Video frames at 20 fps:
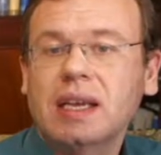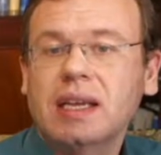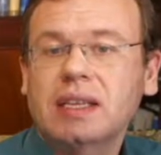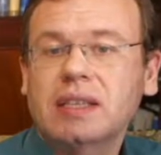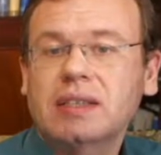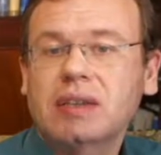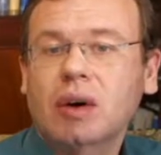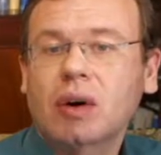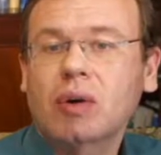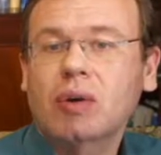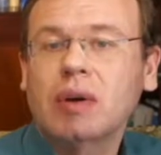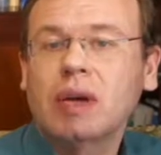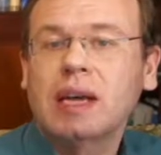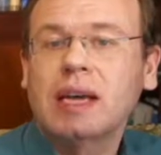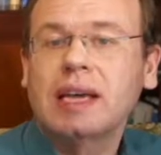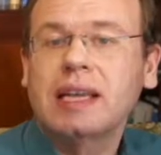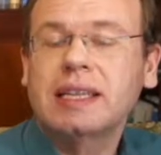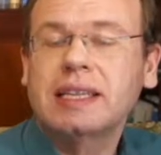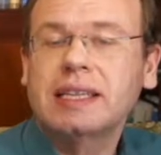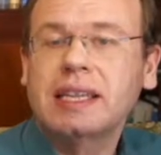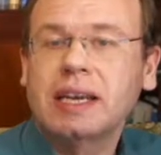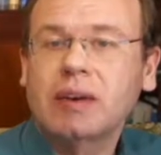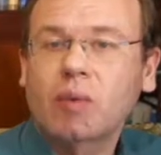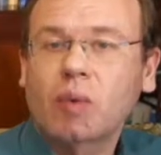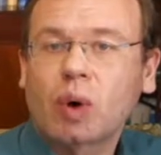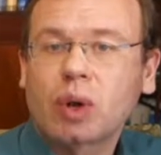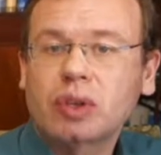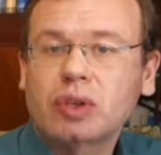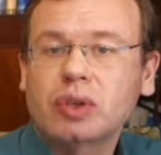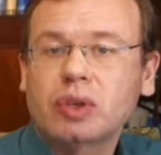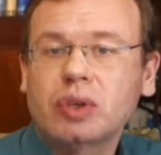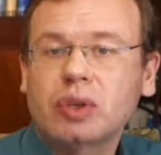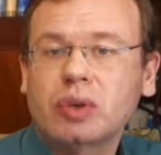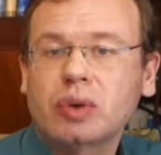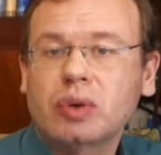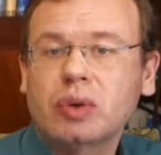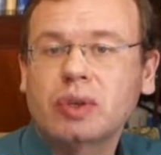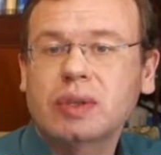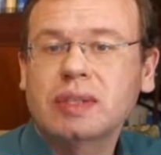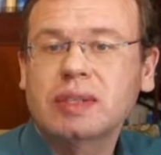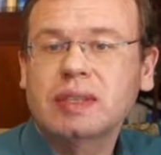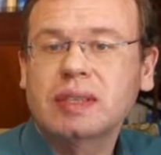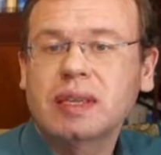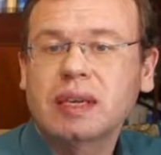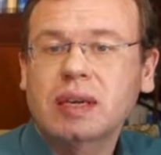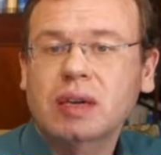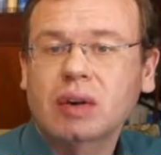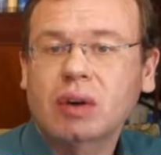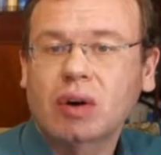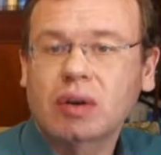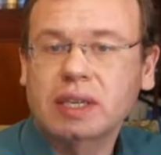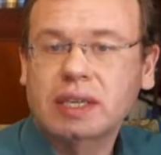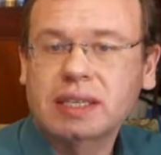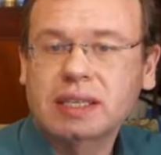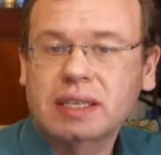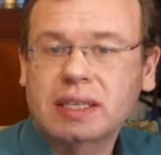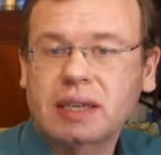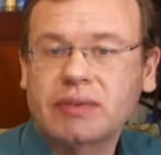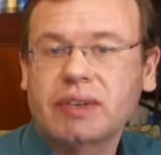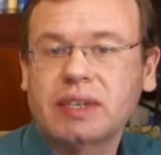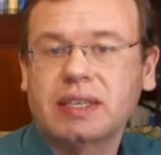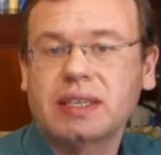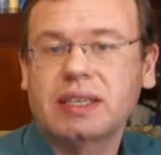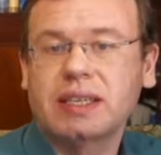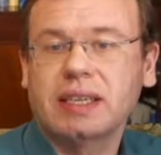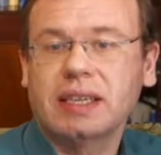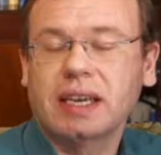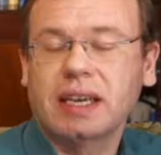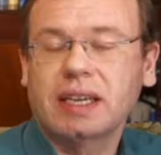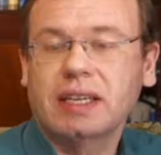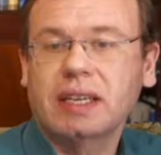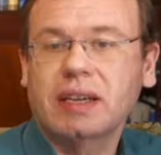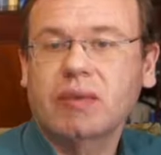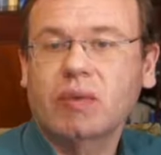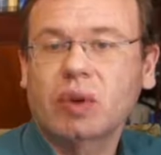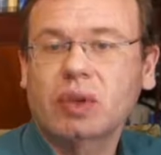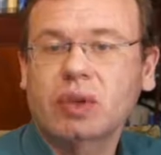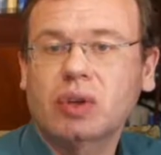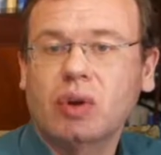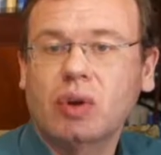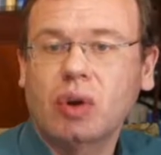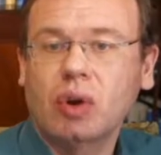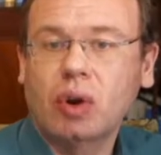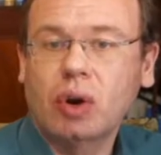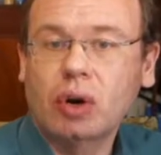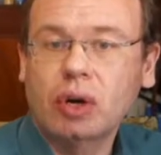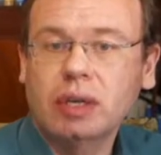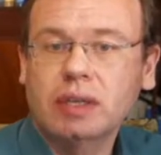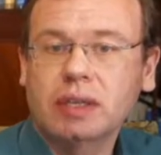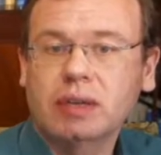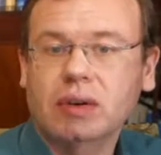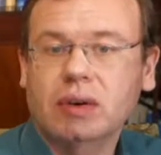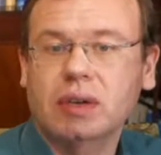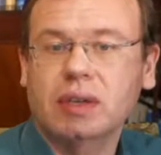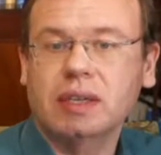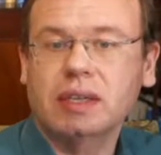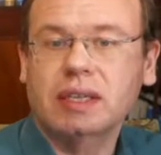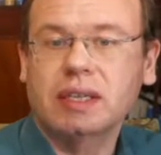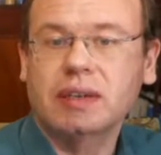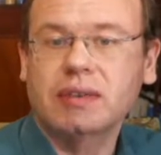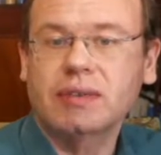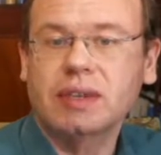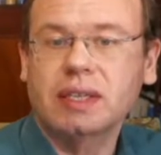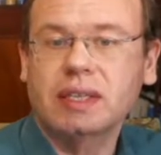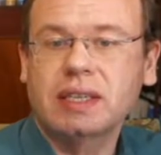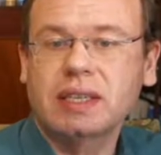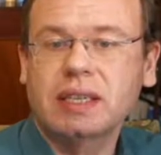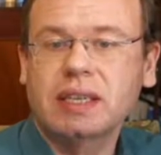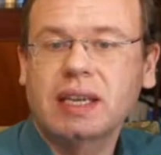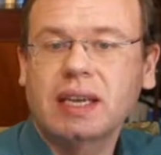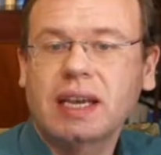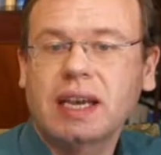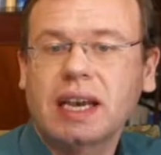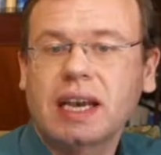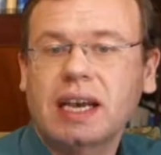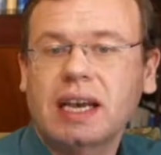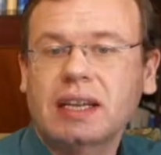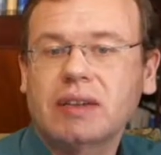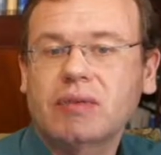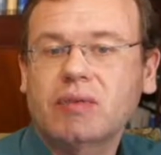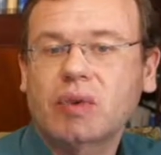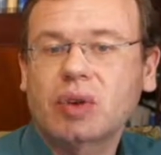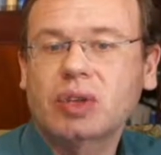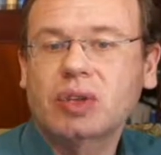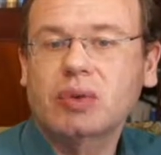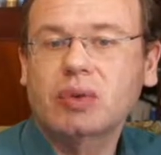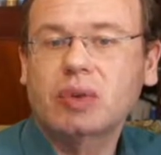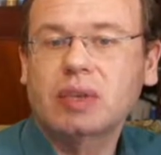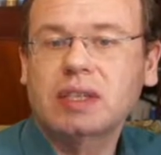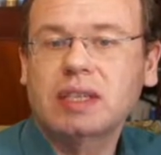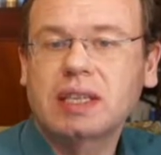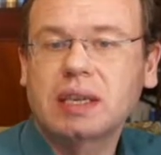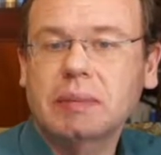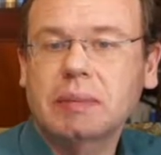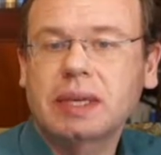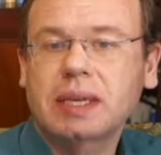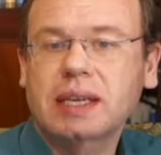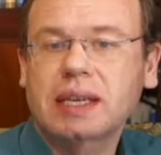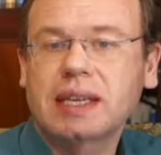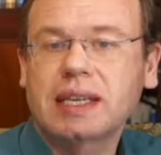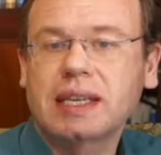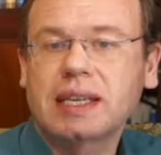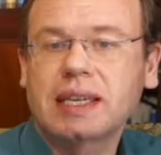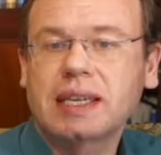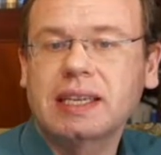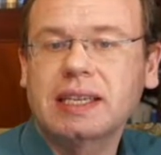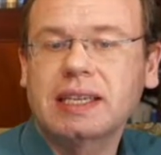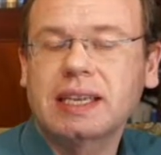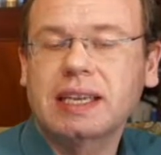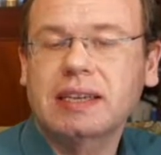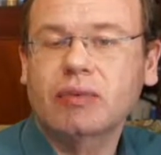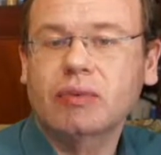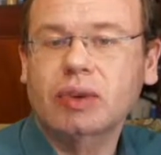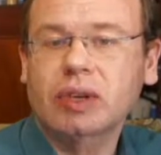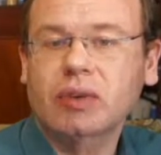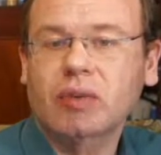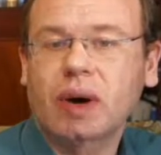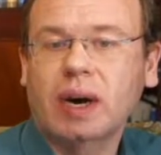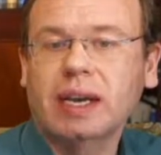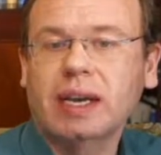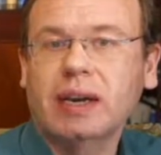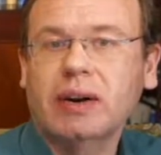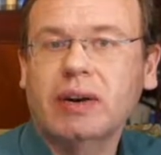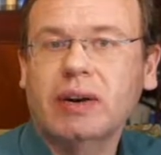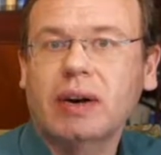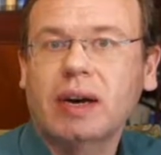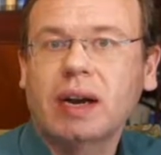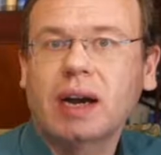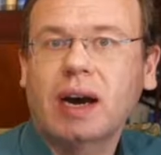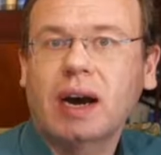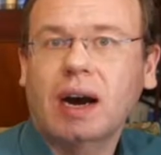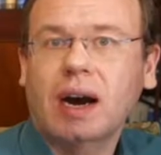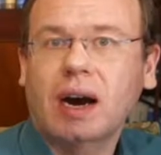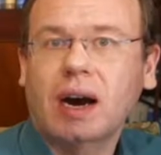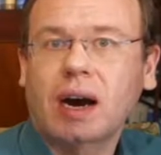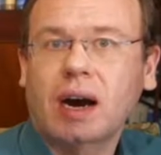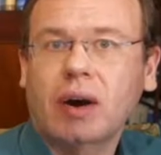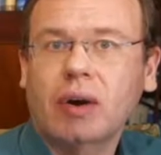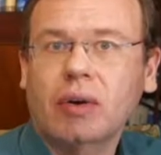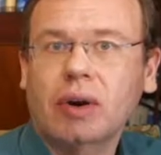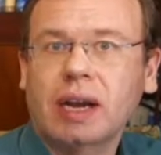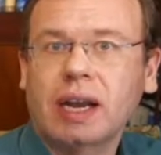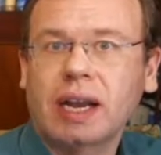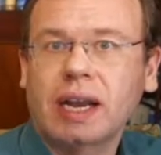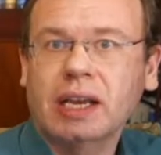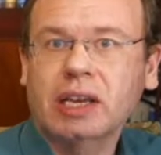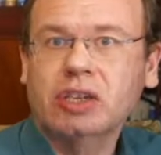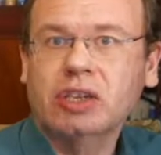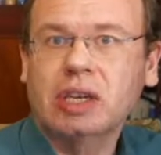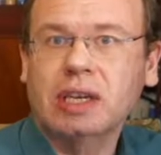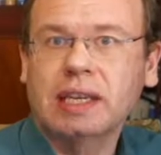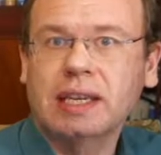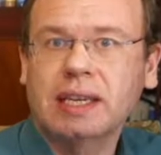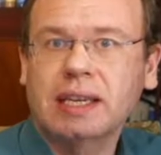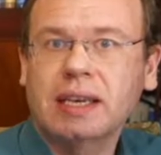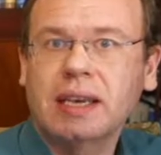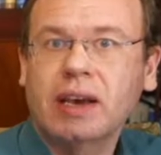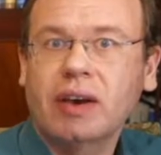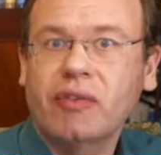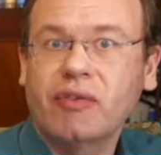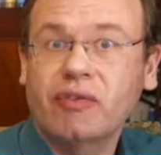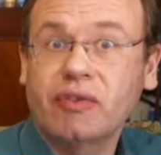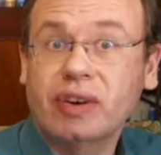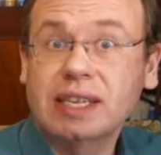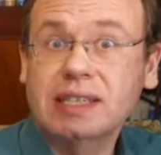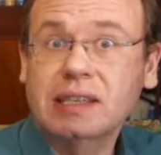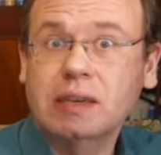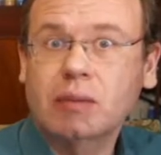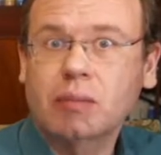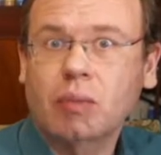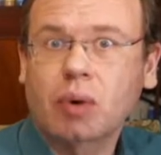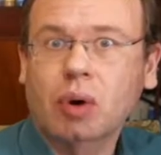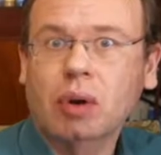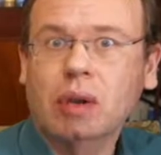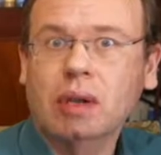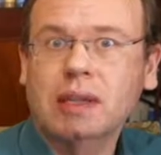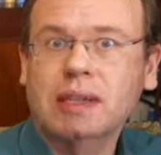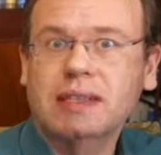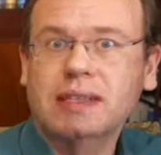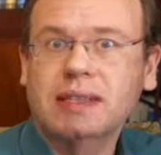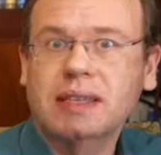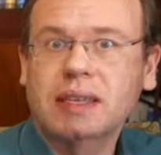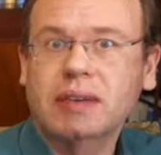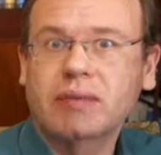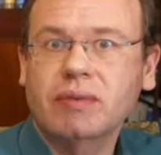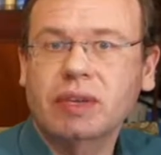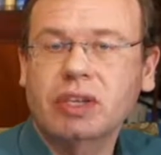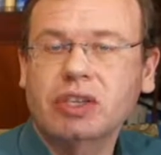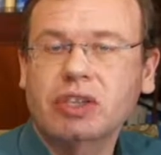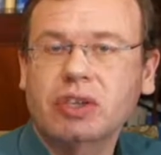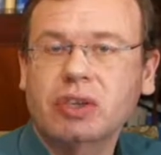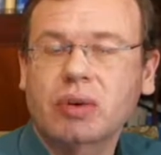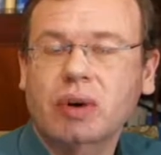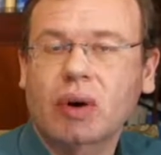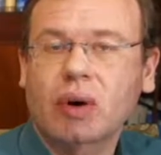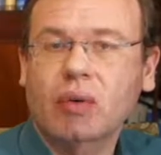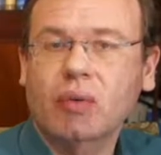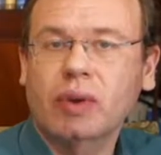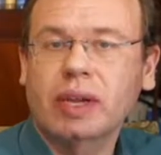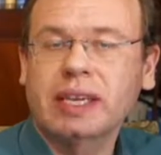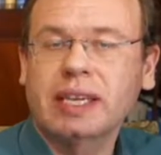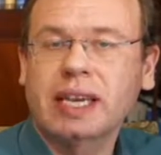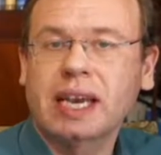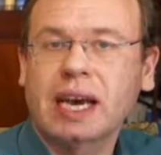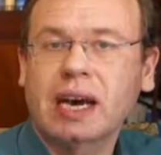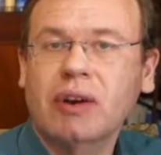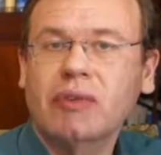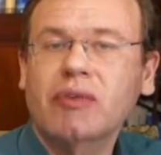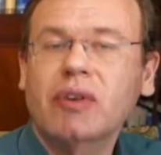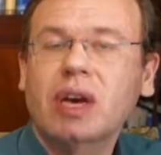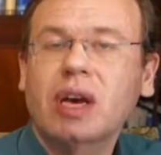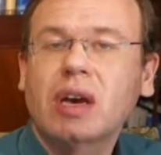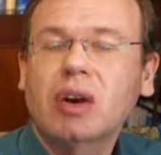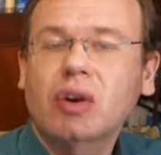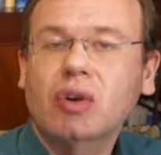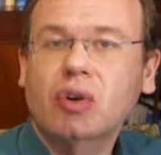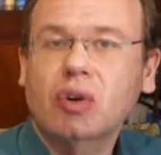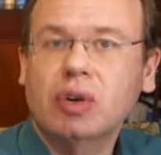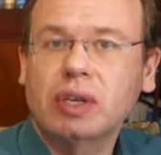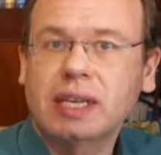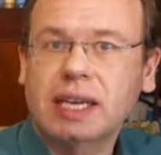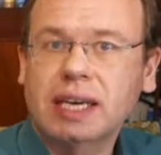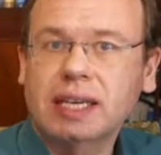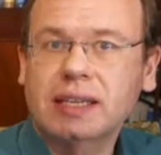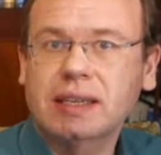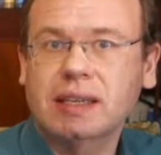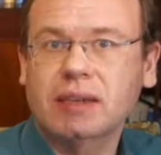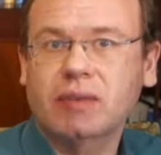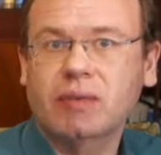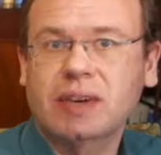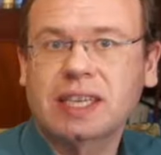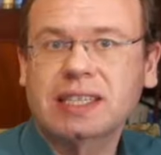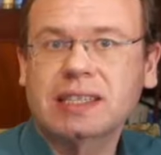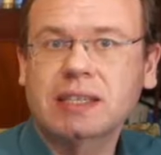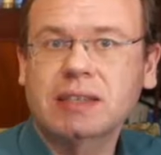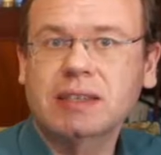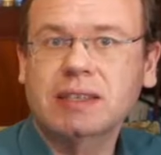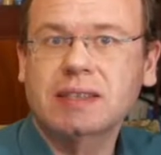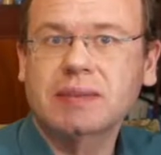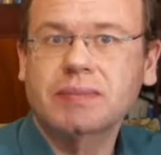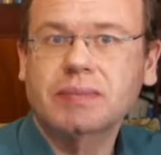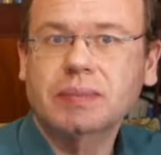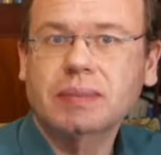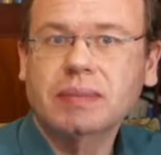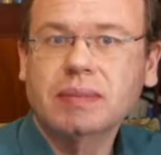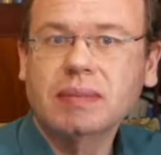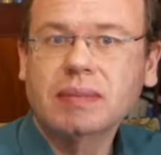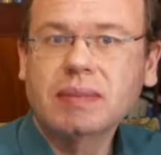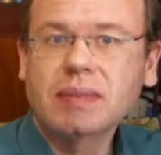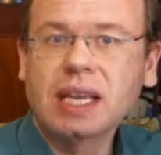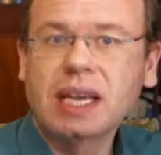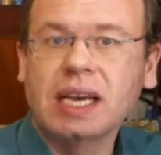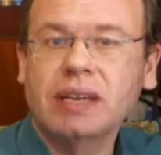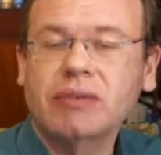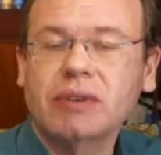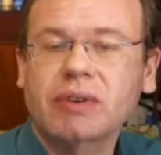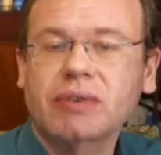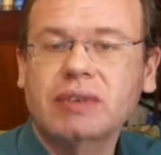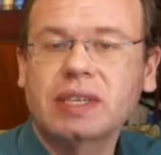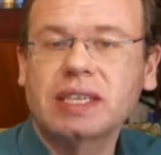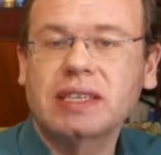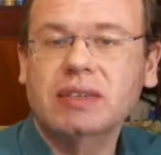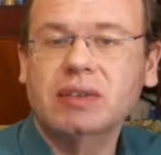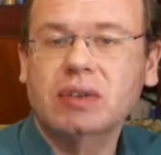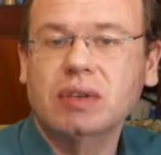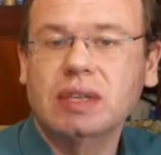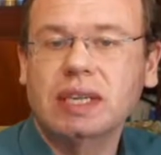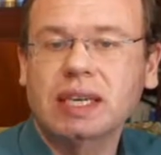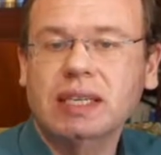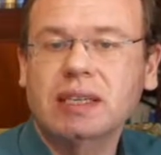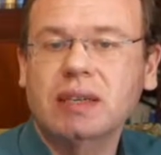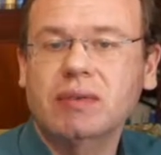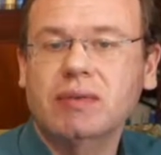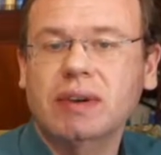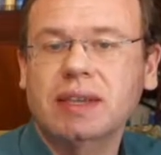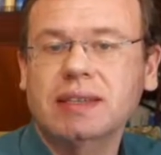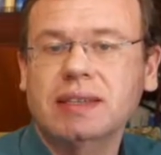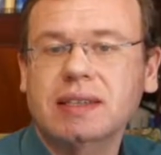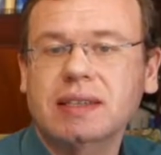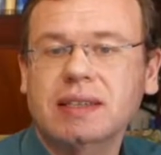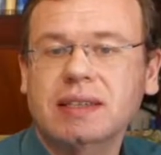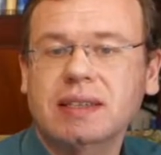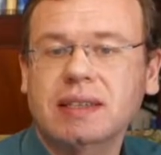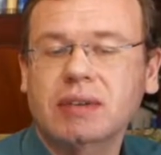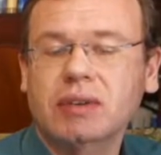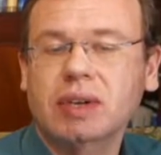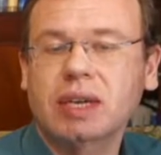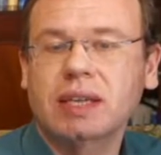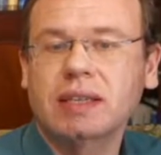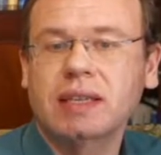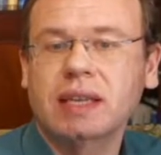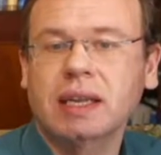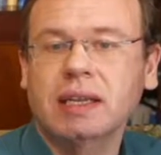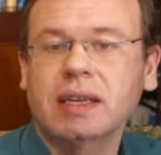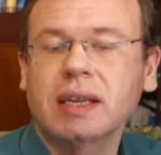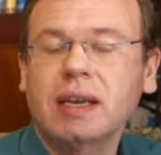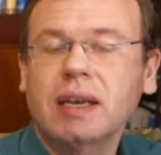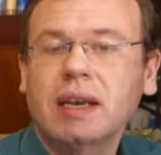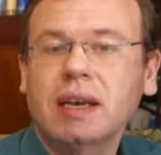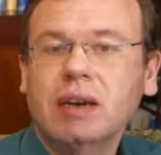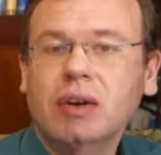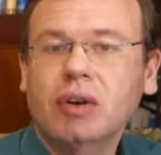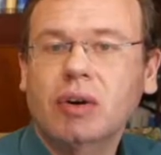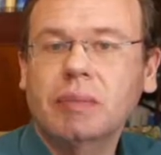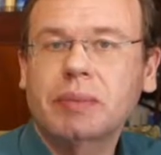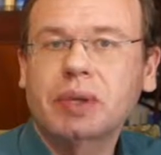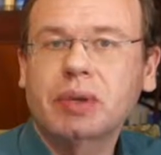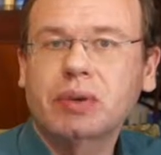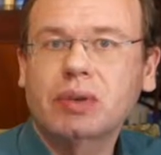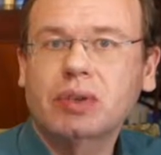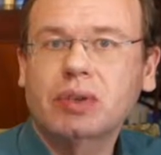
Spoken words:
So they want to use connectivity and they want to learn the connectivity. And what you typically then require are actually vessel models in which you already have connected vessels. And with these connected vessels, they can then compute